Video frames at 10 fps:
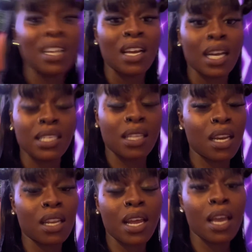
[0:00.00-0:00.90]
Cause at the
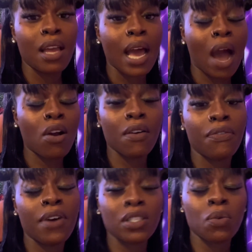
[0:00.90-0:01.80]
end of the day, I don't give a
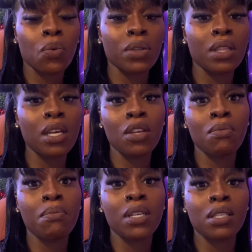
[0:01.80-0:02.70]
fuck to work with none of you
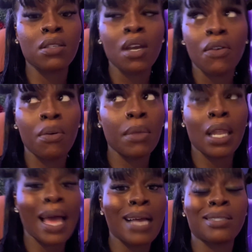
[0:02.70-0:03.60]
bitches from the
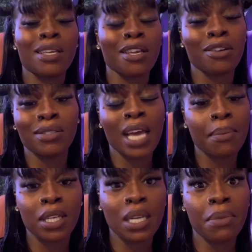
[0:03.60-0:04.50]
last 10 years that
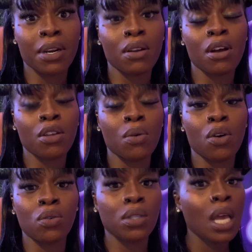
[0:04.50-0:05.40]
much. I'm better than all you
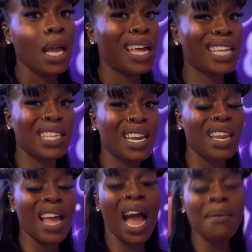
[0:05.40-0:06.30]
hoes. And at the end of
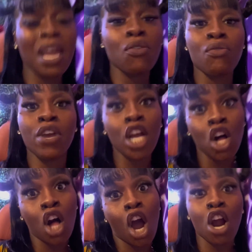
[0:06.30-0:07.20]
the day, I'm a
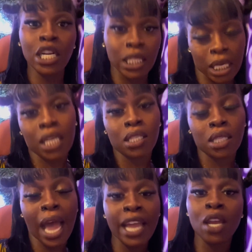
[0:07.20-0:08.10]
real
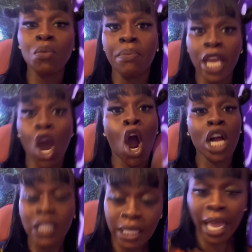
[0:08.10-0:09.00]
artiste. I can be
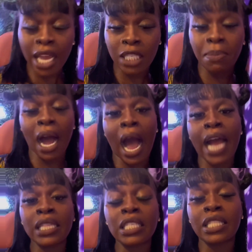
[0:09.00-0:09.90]
on stage,
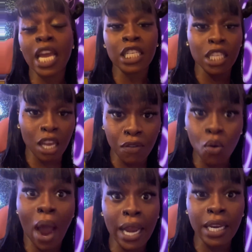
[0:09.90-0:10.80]
behind the stage, give
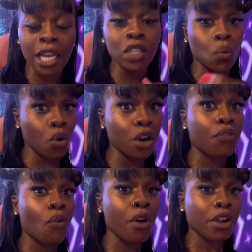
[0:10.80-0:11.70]
you ideas, work
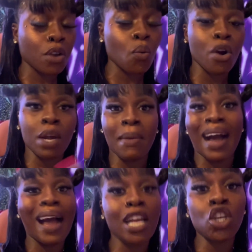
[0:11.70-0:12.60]
for you, work
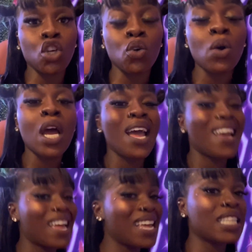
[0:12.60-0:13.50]
behind you,
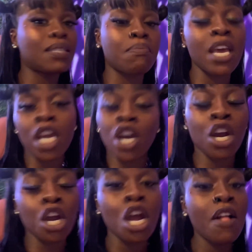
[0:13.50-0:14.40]
it's
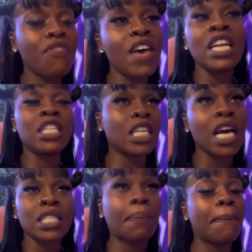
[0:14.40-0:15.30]
bigger than
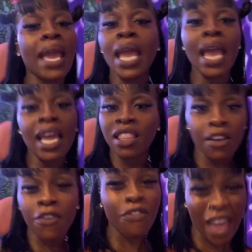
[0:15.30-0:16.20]
just being
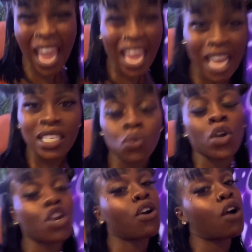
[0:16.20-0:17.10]
the face
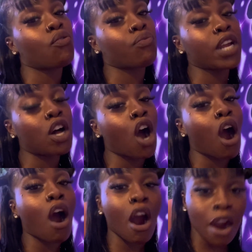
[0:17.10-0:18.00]
when you're a
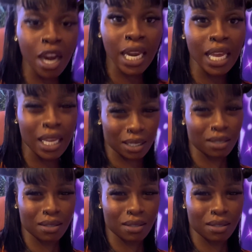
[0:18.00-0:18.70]
real artist.